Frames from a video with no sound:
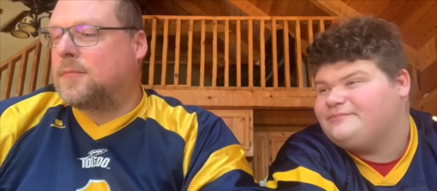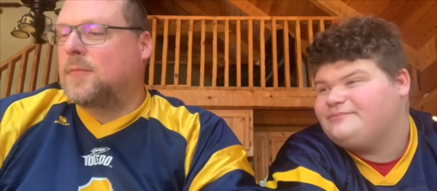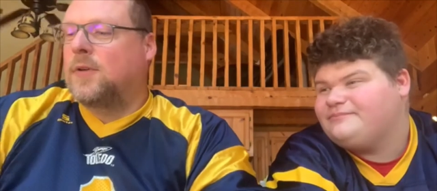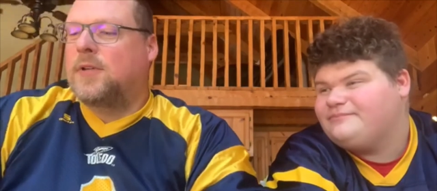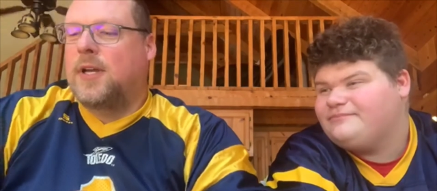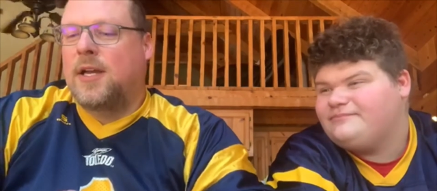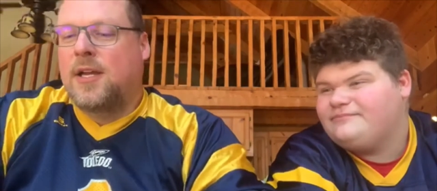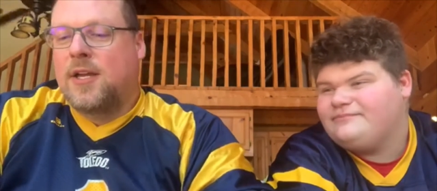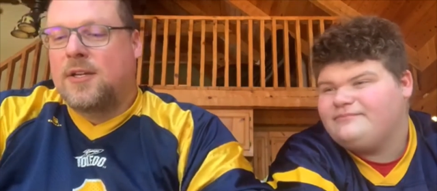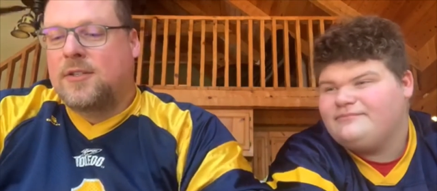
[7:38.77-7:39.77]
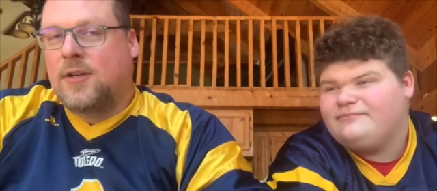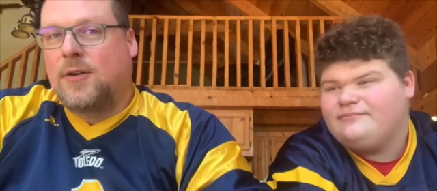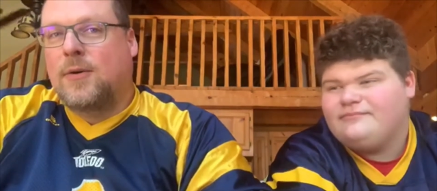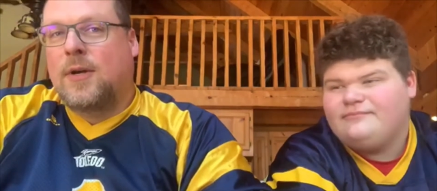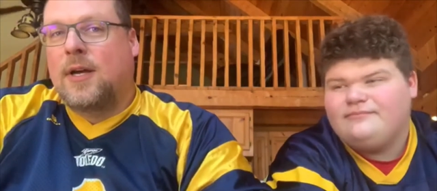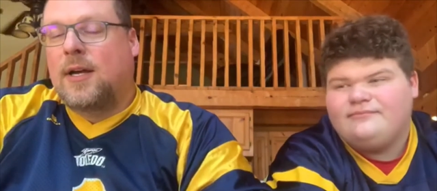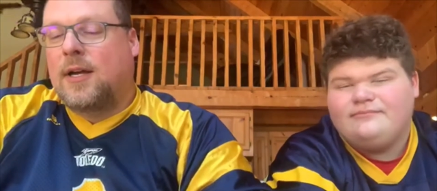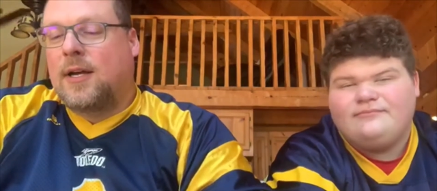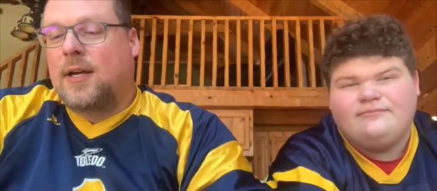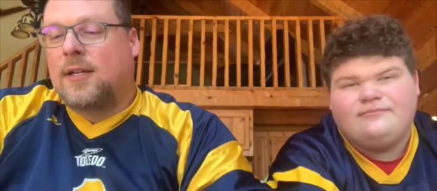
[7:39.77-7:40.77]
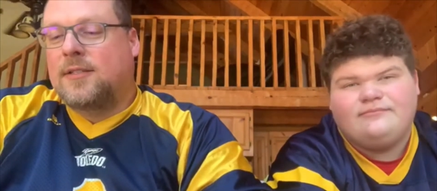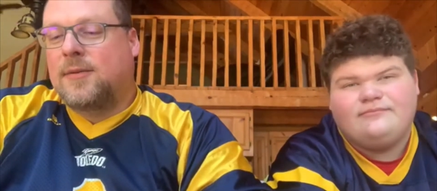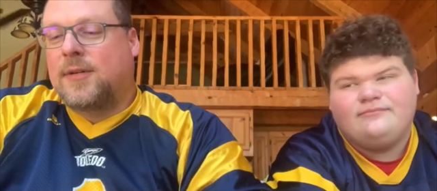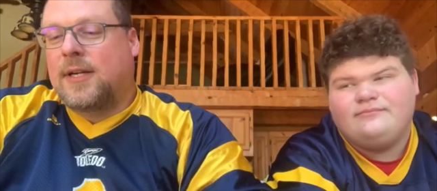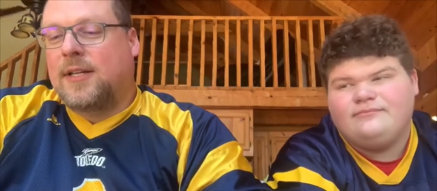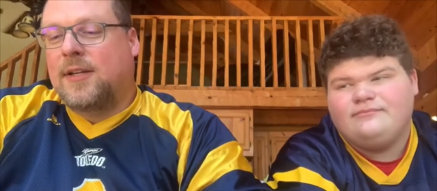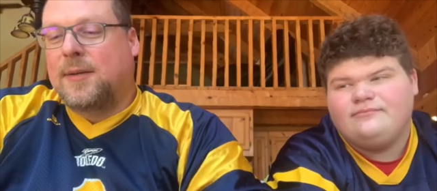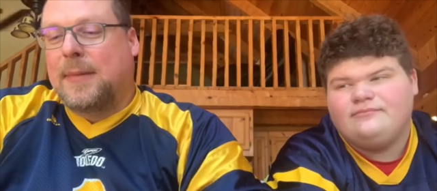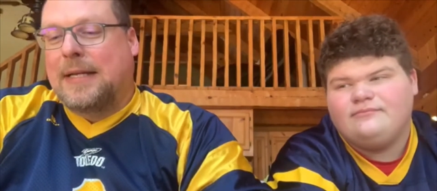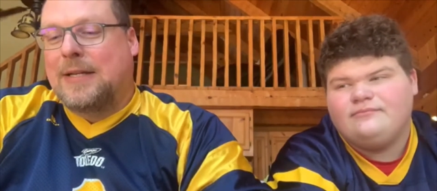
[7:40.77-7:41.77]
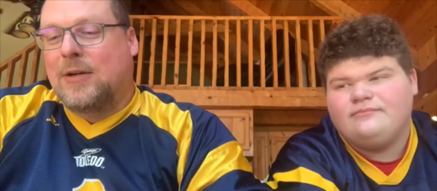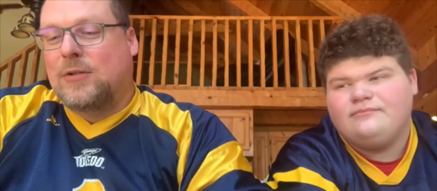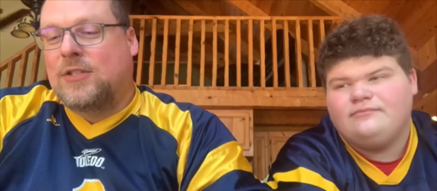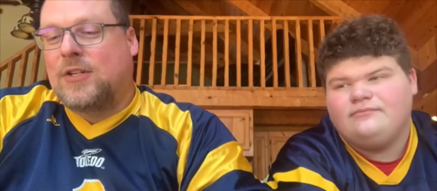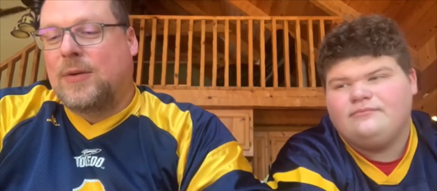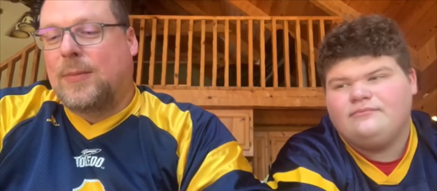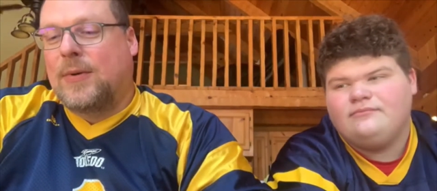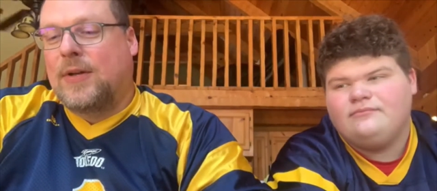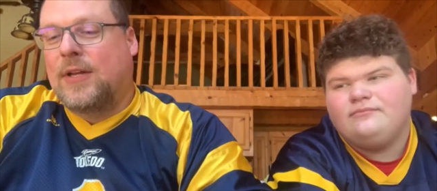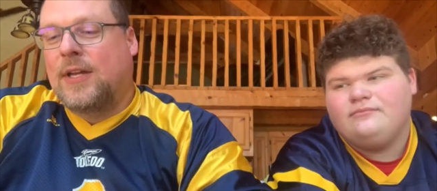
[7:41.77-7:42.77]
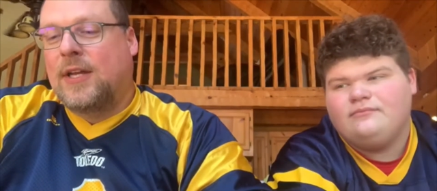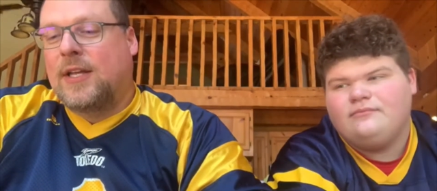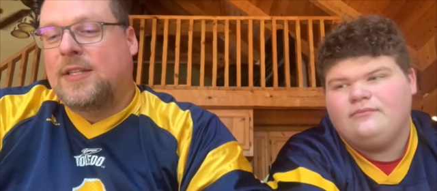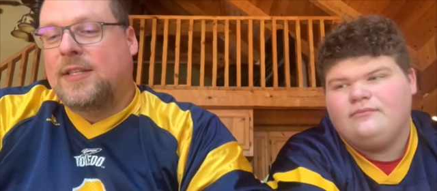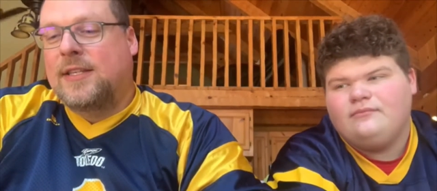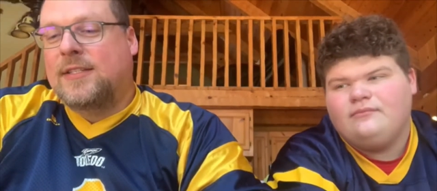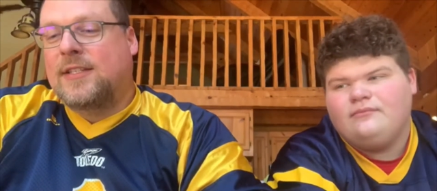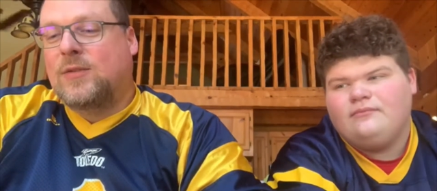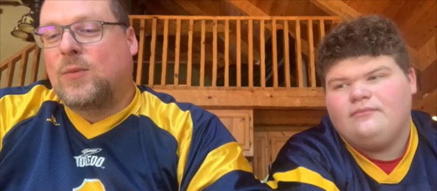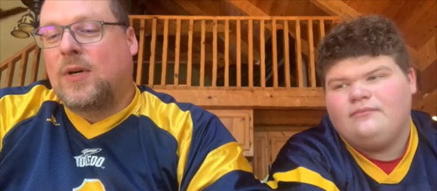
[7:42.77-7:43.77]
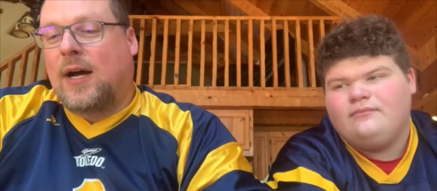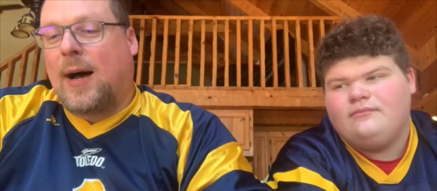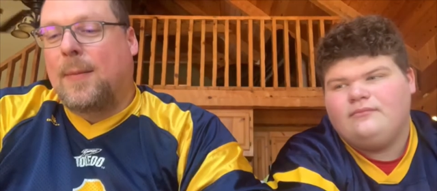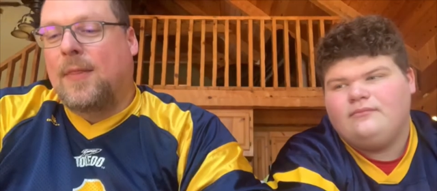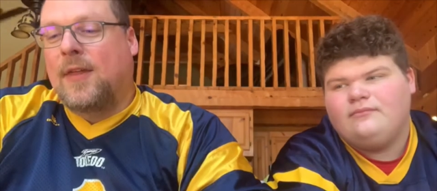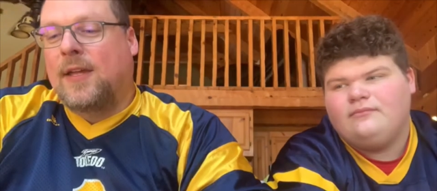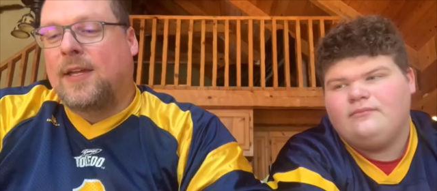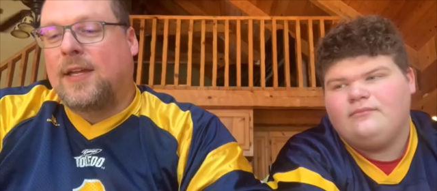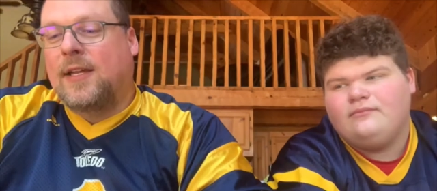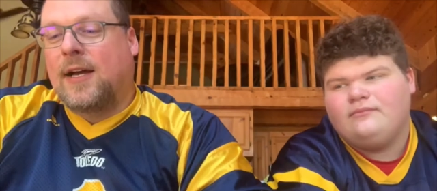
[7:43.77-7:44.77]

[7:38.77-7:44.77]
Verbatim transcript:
Speaker 1: Okay, so... I'll tell you, I gotta look at my notes here, but this is what I'm thinking.